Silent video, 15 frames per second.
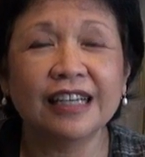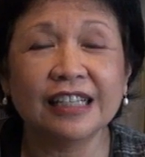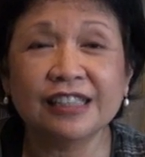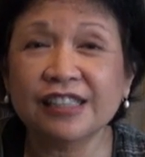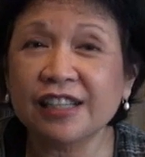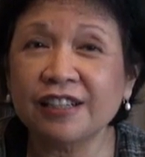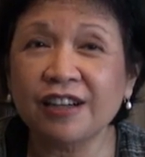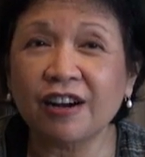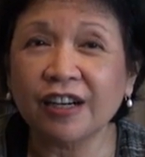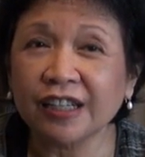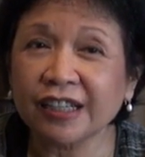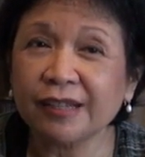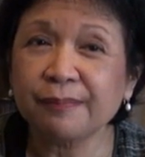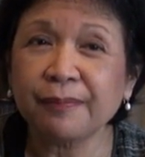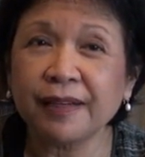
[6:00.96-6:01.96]
it's an
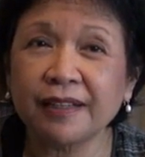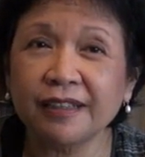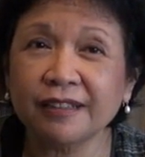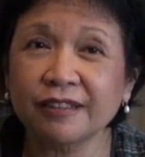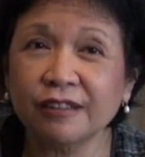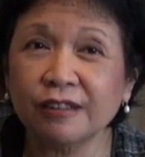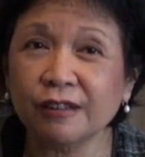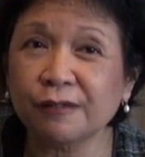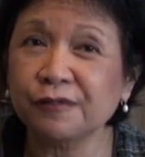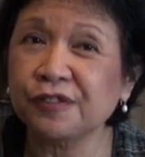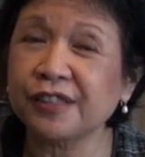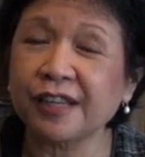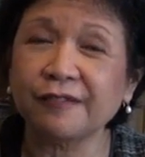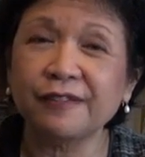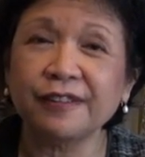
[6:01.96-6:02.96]
archipelago of
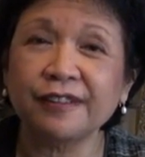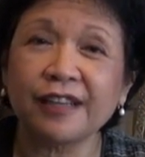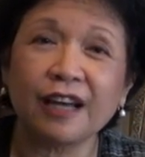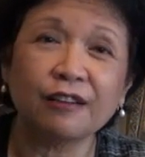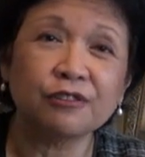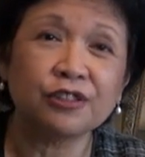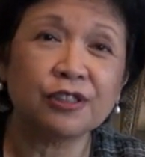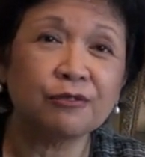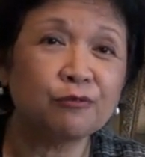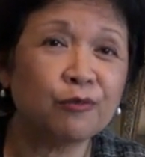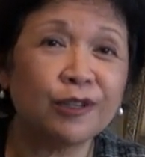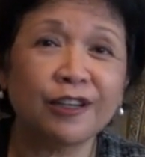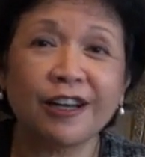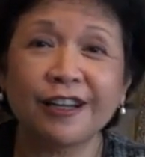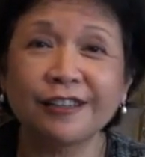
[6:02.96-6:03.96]

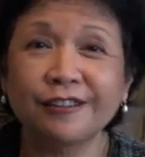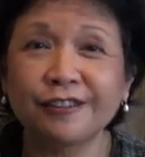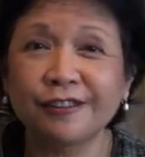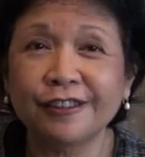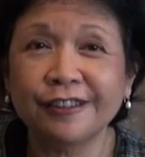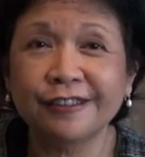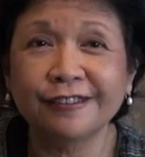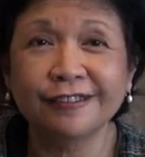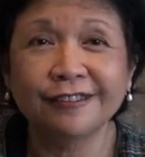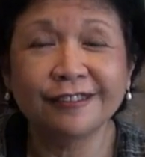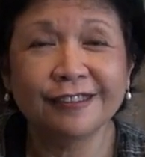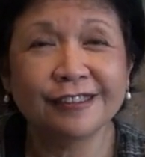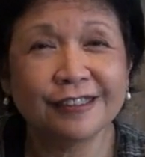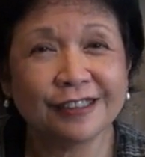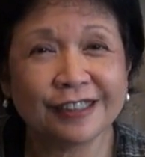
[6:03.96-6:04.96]

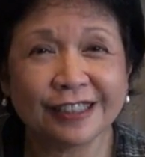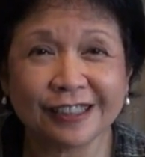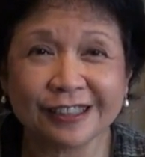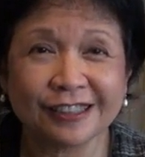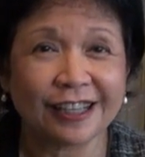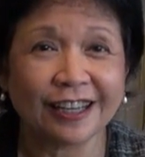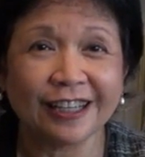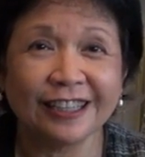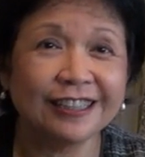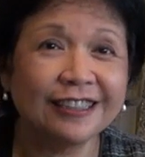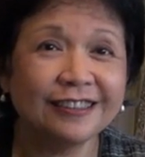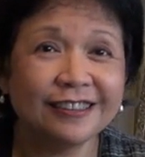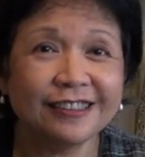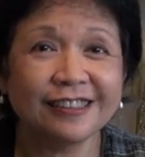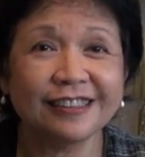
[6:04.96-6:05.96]
7,106
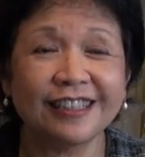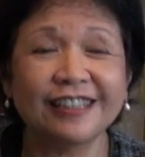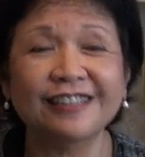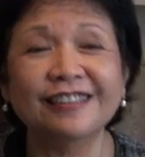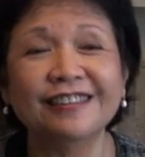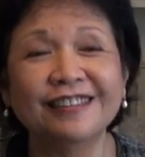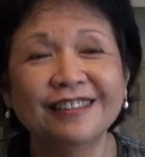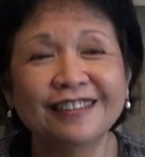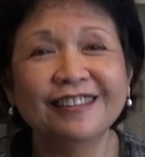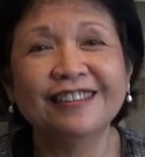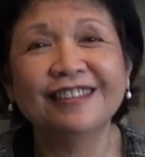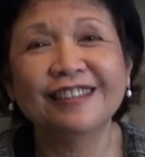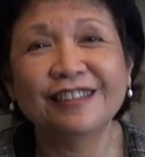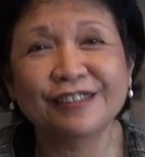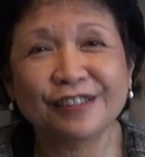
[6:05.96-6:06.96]
islands. And
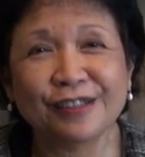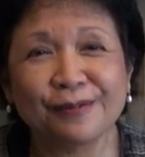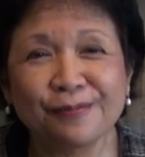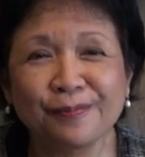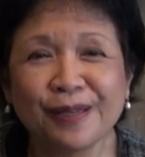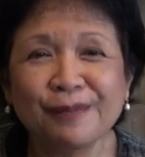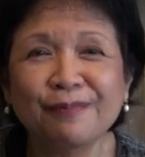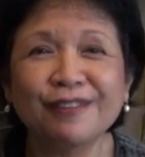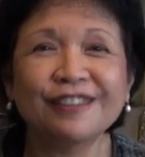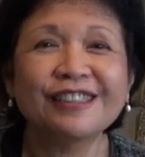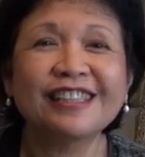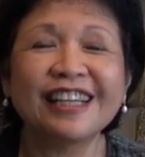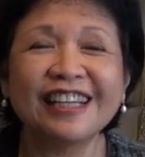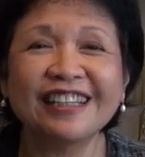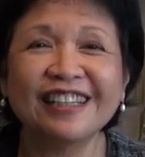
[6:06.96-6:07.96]
some people
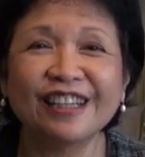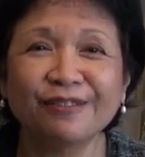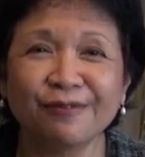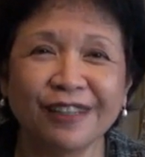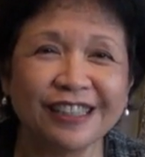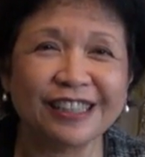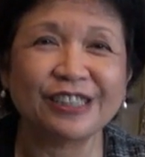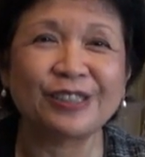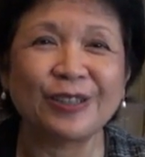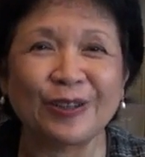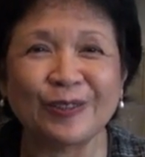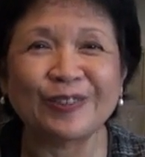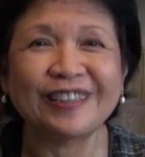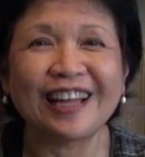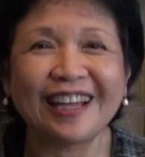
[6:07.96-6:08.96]
say that when it's
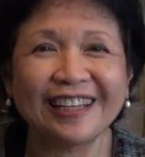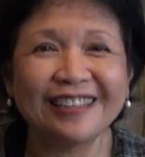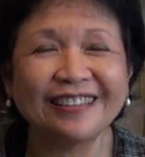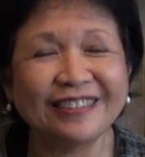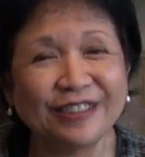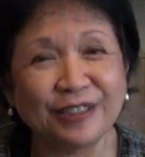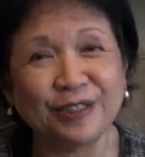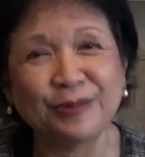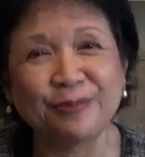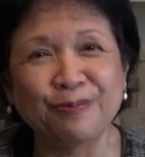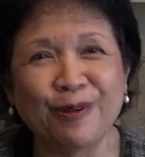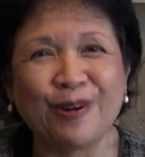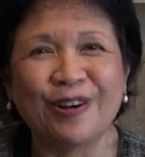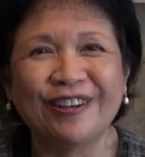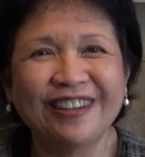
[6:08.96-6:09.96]
low tide, there's
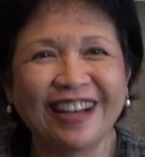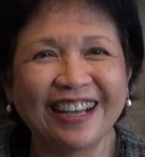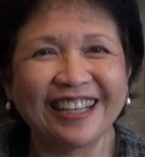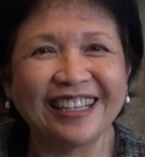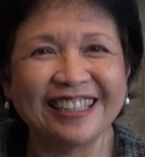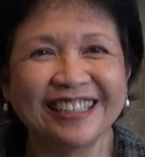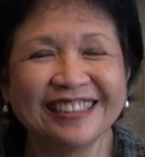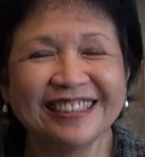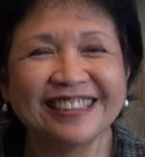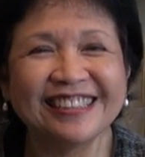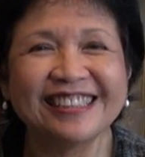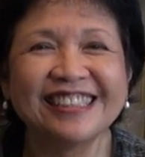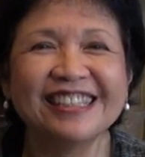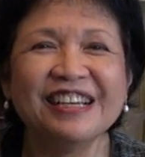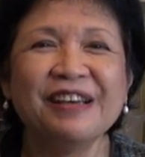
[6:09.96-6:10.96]
more
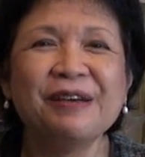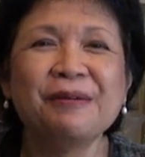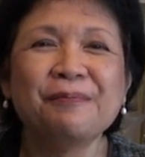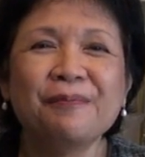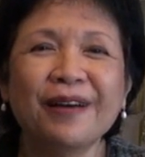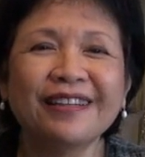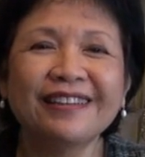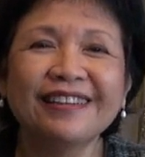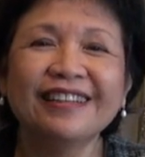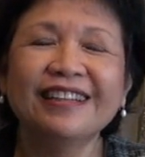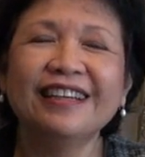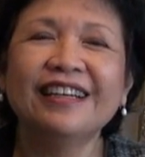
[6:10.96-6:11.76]
islands. But